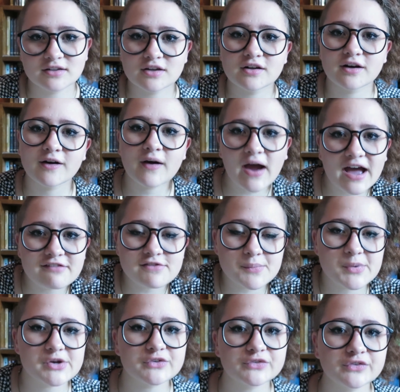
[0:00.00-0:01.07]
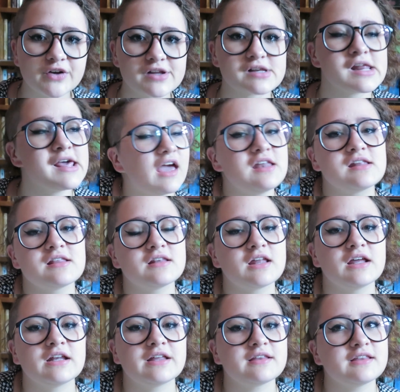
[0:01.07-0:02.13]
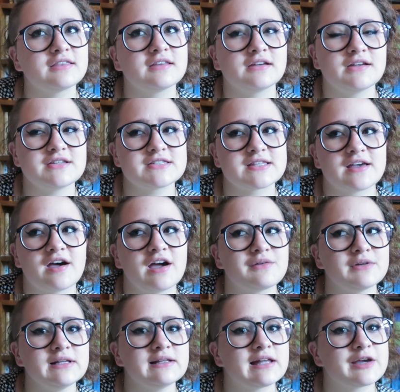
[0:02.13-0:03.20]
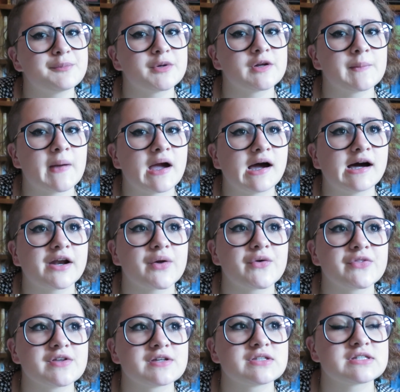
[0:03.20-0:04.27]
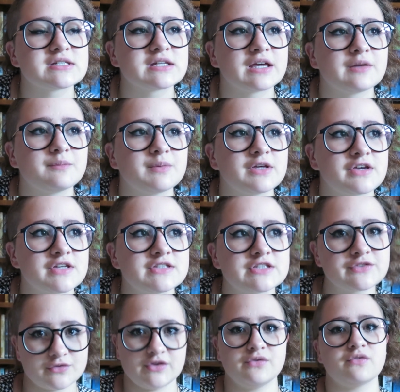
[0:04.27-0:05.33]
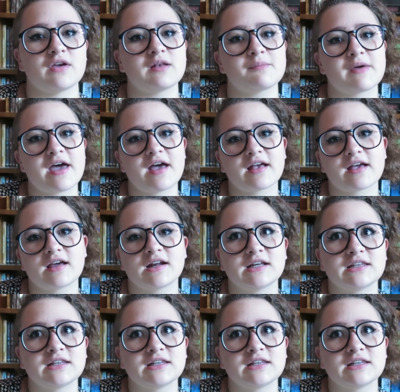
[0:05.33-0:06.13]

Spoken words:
you know, have a bit of fun. And then another thing is that I really like putting my art on the internet because of the feedback, and